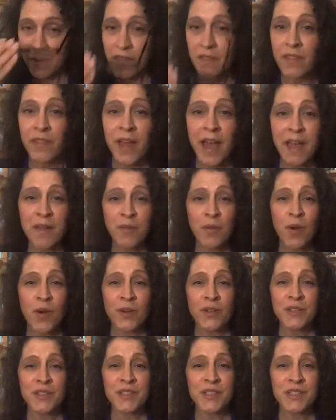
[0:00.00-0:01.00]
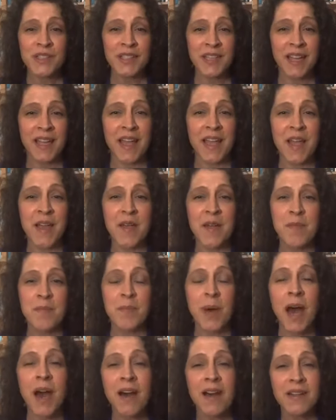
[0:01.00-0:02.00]
That was
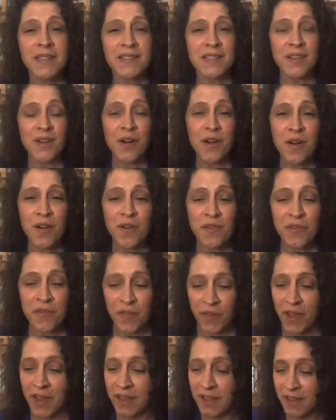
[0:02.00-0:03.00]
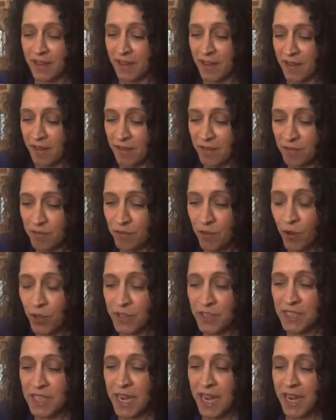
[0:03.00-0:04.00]
part of
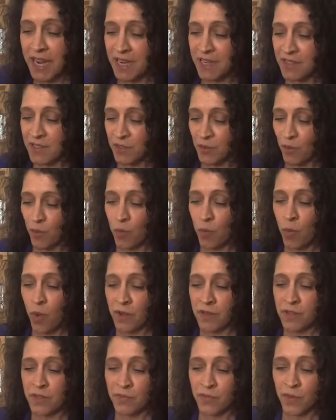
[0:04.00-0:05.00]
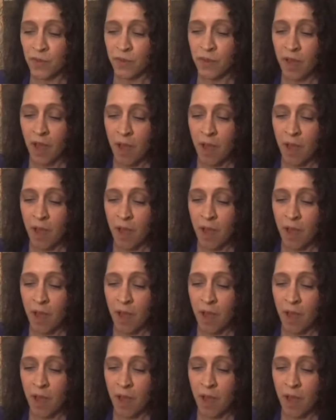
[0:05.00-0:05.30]
Roz Nay's wonderful